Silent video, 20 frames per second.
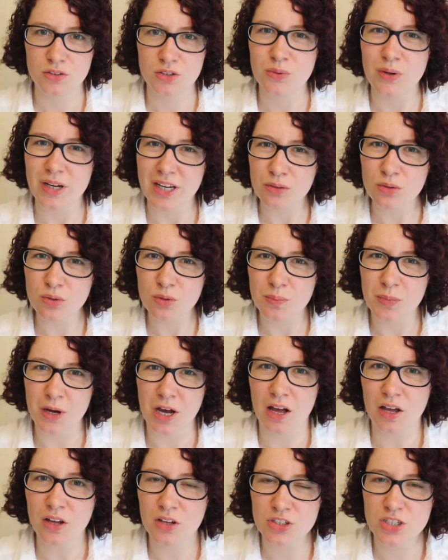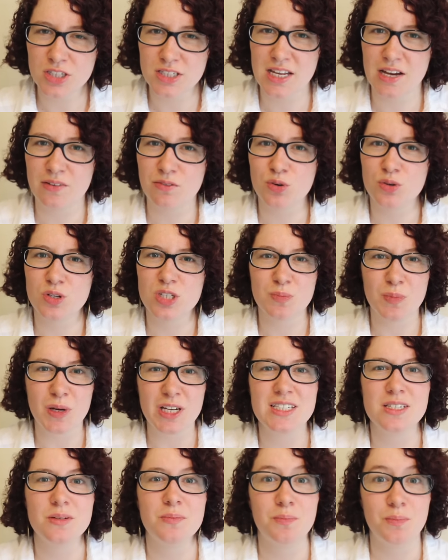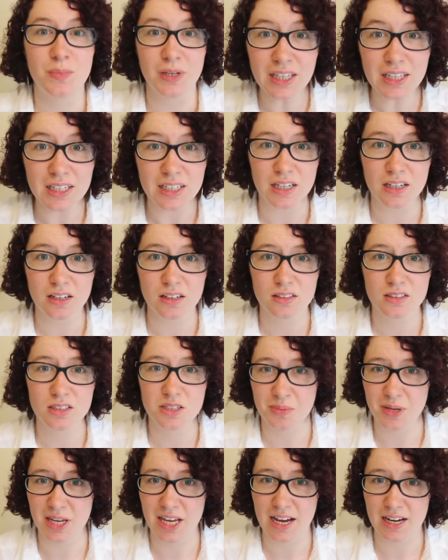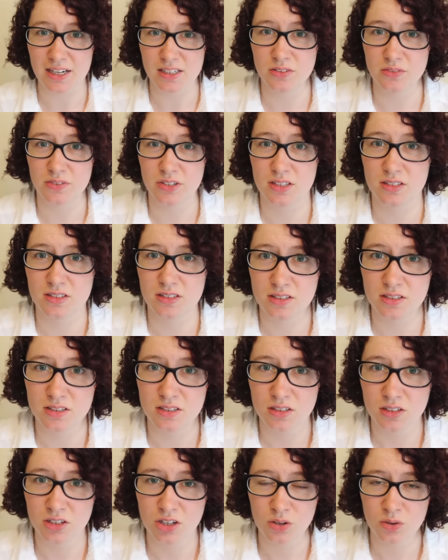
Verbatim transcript: do anthropologists have a responsibility to be activists?